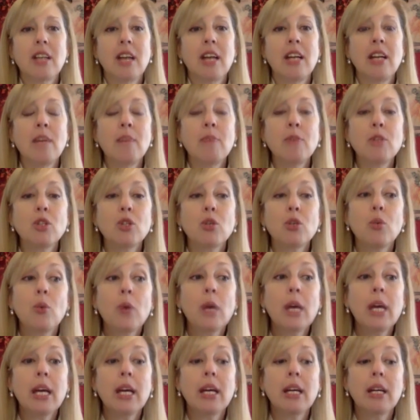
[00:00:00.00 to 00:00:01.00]
And in
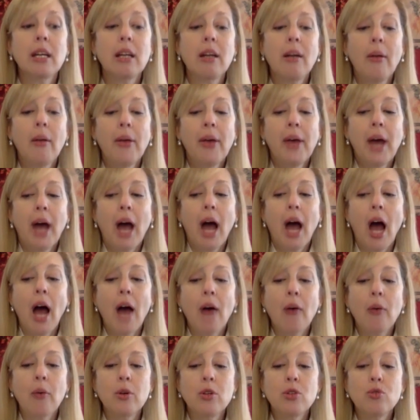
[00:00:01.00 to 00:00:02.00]
between,
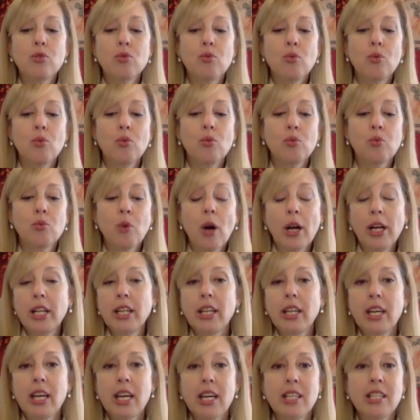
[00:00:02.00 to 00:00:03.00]
I was running
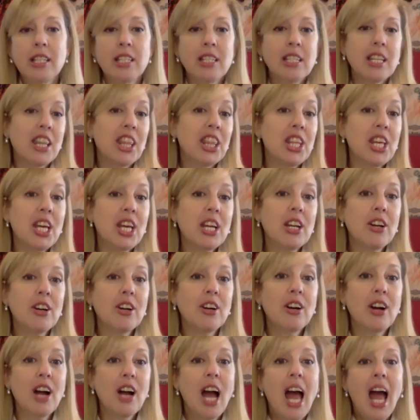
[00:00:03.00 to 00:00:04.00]
the kids to
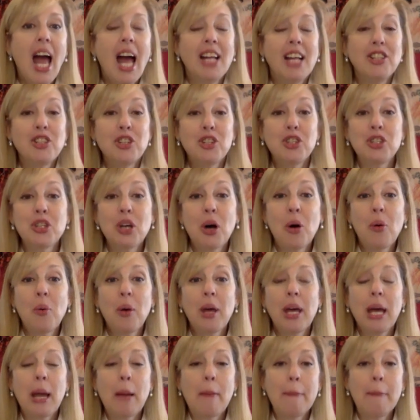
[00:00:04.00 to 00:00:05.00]
theater and
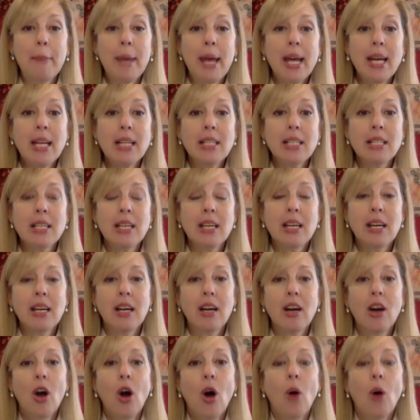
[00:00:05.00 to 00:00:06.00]
sewing and
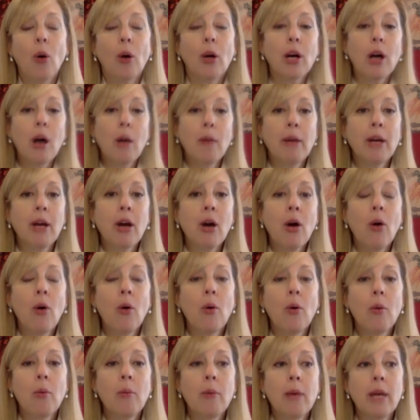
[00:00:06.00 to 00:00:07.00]
painting, or coming
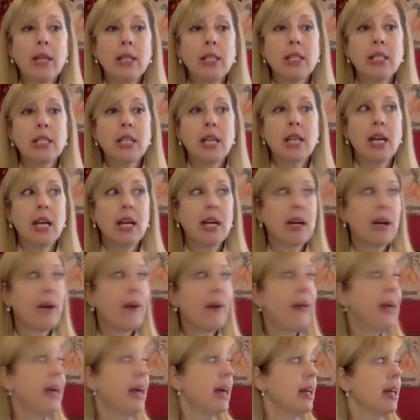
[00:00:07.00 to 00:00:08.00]
home and saying,
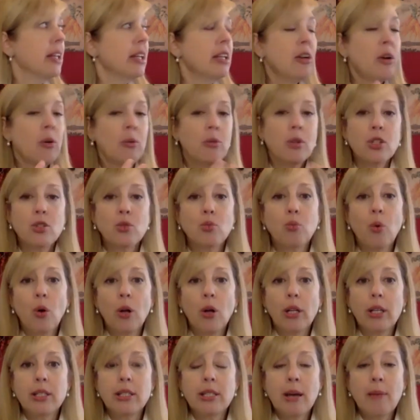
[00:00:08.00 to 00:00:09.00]
you know, this
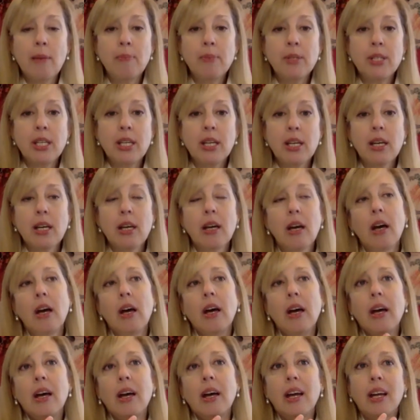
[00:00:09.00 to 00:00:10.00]
wall is empty.
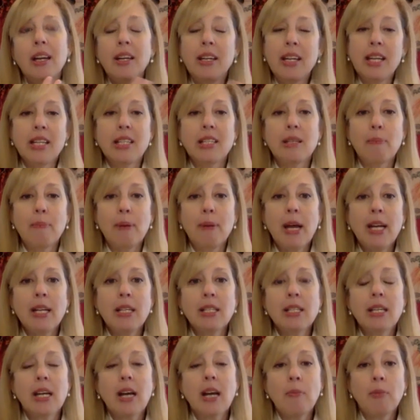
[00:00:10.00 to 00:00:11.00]
It needs a
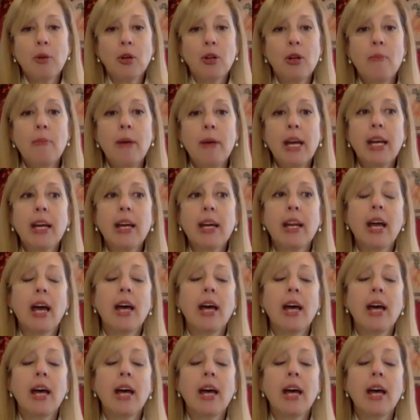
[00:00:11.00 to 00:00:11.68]
painting. I'm going to make it.